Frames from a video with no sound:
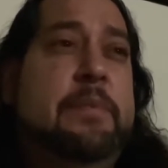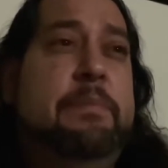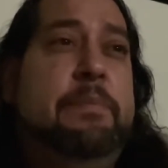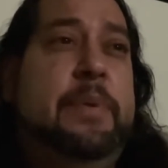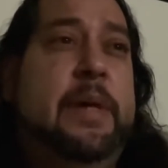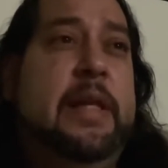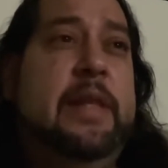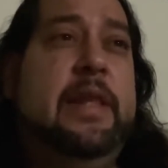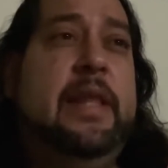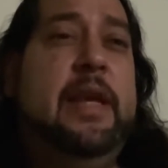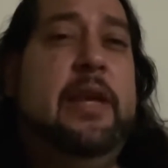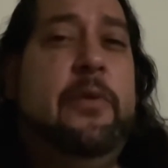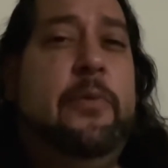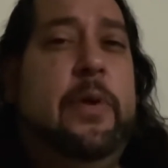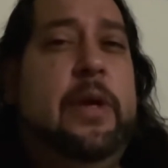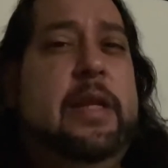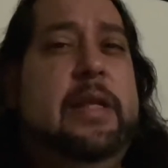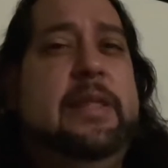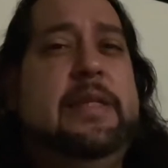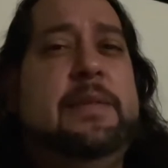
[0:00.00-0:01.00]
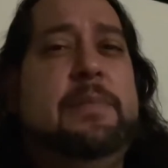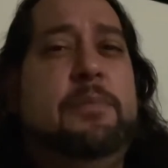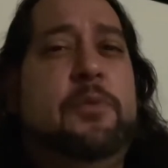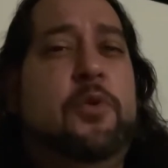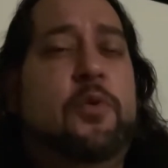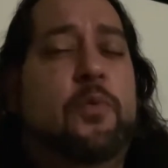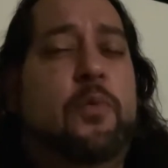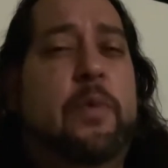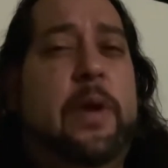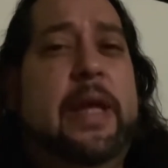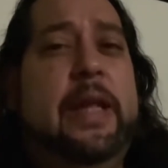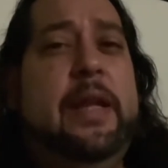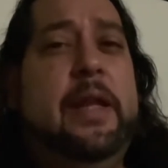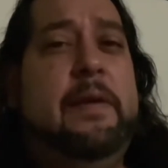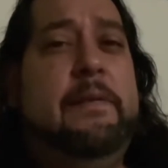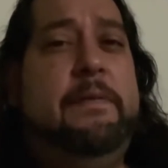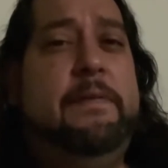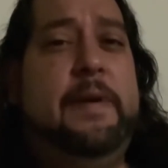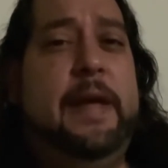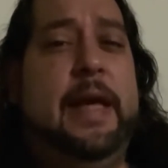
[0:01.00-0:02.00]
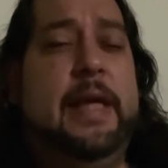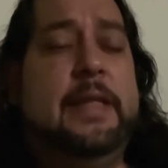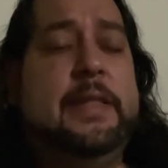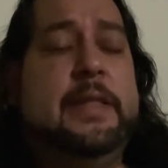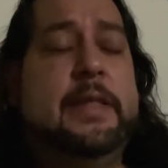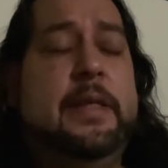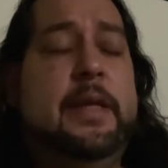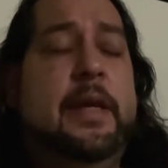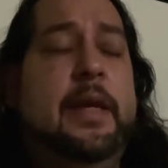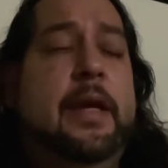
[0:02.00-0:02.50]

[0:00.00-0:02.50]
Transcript: but they created some great effects.